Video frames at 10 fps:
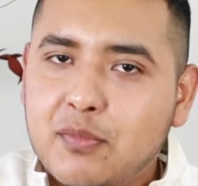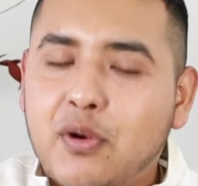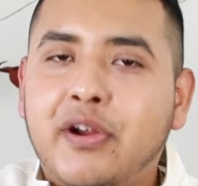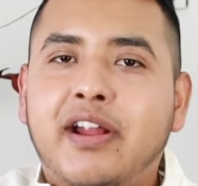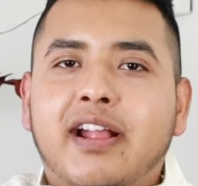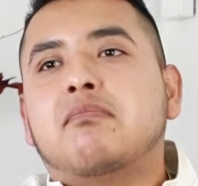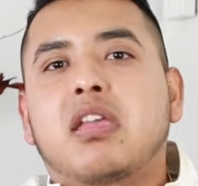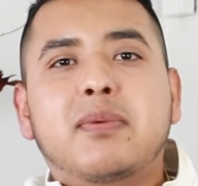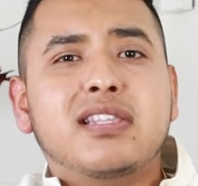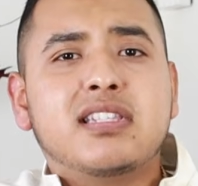more.
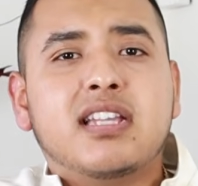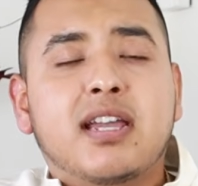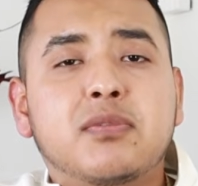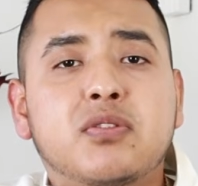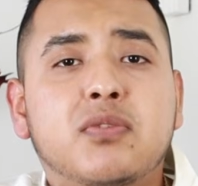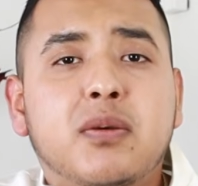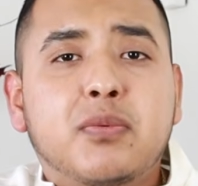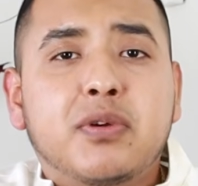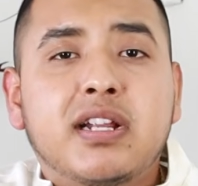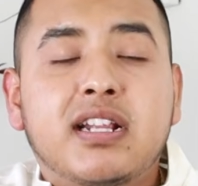Maybe it's time to
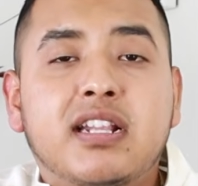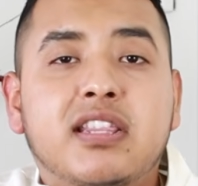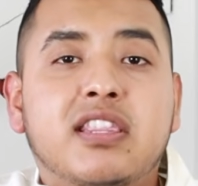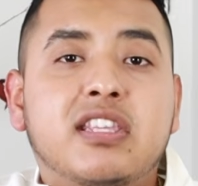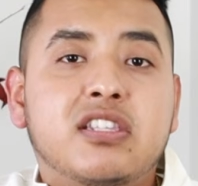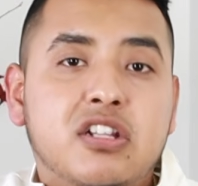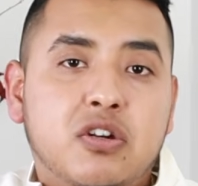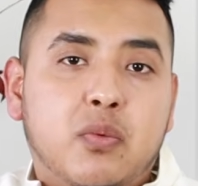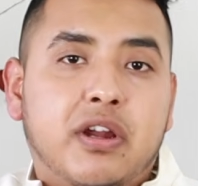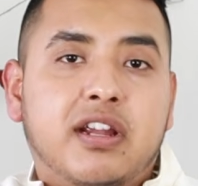upgrade the
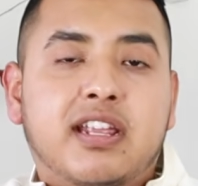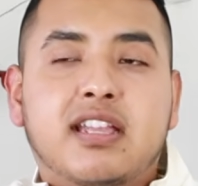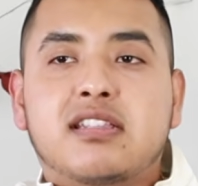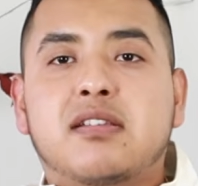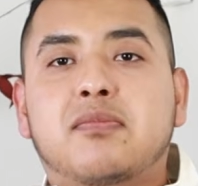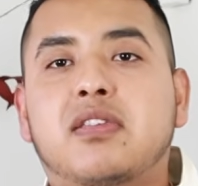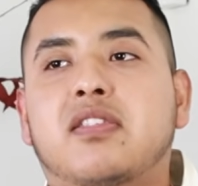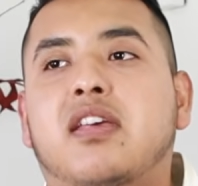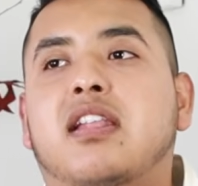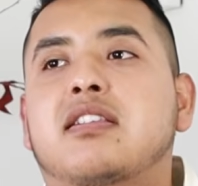dinnerware and get
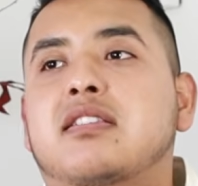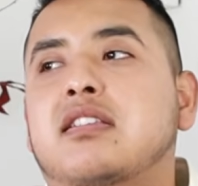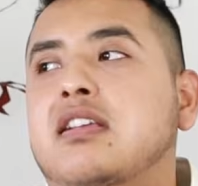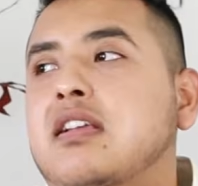something that is